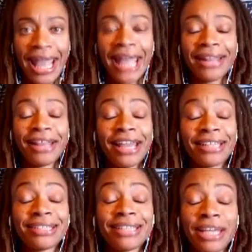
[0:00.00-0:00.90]

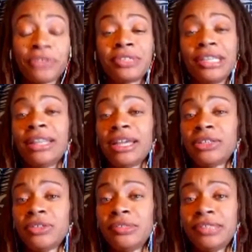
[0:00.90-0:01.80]
It's interesting
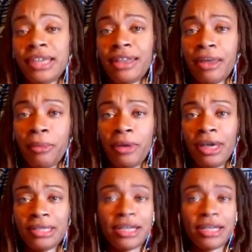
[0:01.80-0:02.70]
that you say that
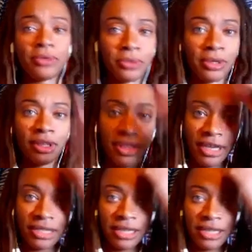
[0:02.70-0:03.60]
because that was one of the
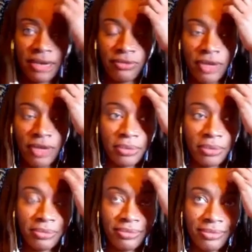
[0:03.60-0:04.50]
things I've
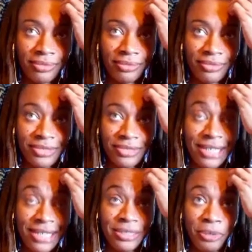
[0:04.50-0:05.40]

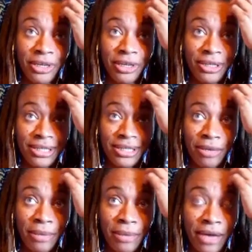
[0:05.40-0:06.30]
since putting this
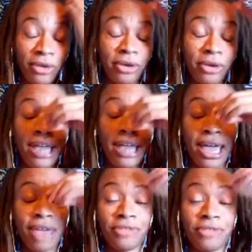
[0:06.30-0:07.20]
album out or
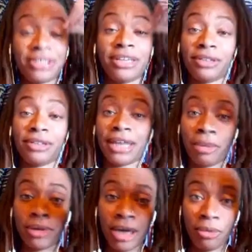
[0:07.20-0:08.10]
every single that I
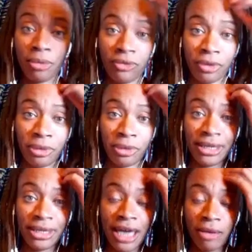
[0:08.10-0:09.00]
put out before putting
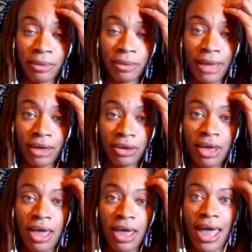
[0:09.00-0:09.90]
the album out.
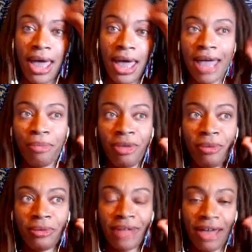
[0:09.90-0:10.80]
And
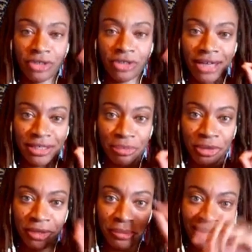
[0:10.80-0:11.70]
people have tried to
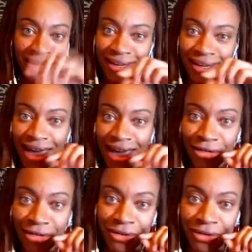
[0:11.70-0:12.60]
put me in a
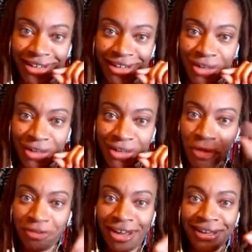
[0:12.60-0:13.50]
category
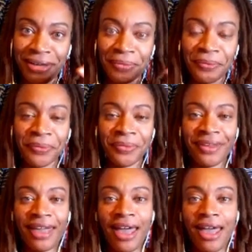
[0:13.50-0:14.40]
already.
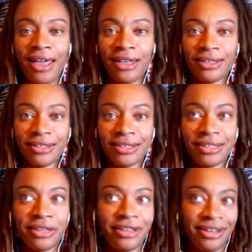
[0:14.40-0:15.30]
And
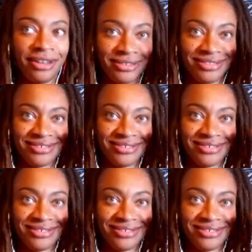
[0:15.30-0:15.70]
so they're